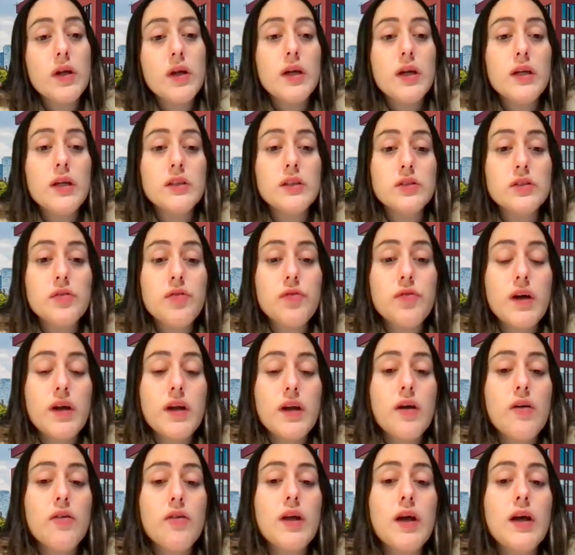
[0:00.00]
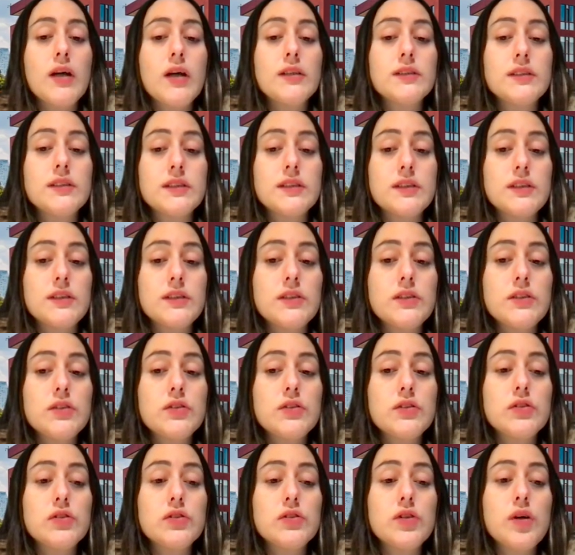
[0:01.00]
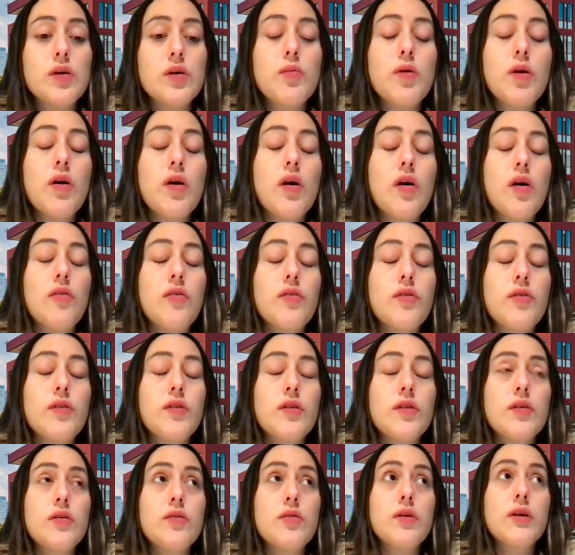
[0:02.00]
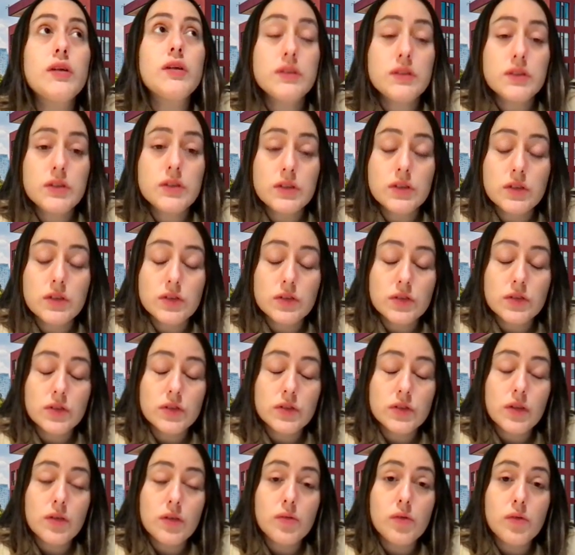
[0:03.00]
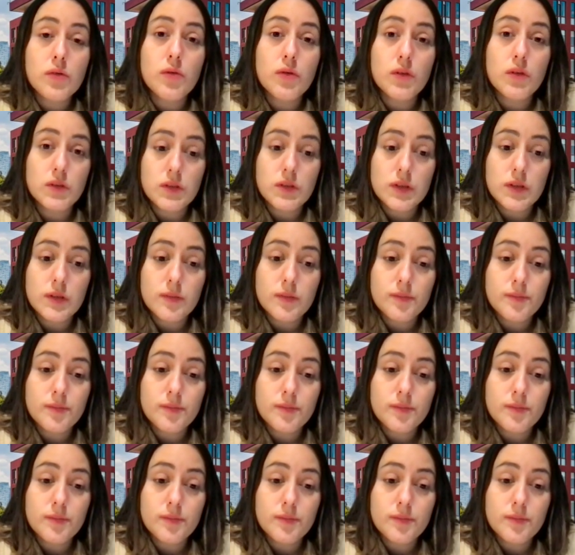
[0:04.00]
is to find out answers to some of the questions that we will see.